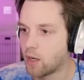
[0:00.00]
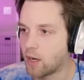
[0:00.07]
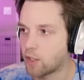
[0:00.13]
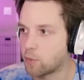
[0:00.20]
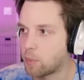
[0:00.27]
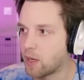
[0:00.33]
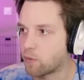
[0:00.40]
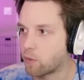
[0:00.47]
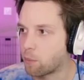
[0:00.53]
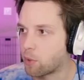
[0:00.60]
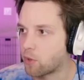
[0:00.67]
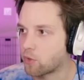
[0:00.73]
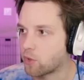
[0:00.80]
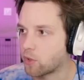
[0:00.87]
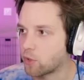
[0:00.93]
I speak from
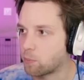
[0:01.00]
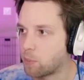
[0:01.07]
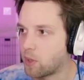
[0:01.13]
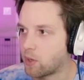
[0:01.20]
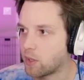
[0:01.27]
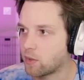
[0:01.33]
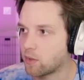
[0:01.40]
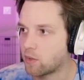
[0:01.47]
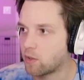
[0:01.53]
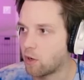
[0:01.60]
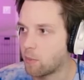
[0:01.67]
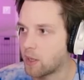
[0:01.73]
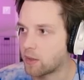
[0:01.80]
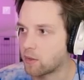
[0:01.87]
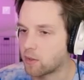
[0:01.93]
personal experience.
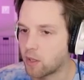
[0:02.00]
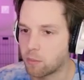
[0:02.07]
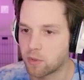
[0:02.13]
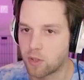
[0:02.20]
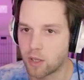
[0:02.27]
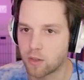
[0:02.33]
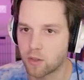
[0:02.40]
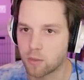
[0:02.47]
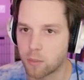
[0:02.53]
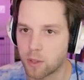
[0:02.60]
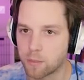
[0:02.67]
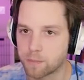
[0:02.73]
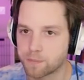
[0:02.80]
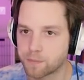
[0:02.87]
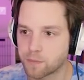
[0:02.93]
Don't make the same mistakes as
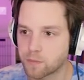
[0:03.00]
me.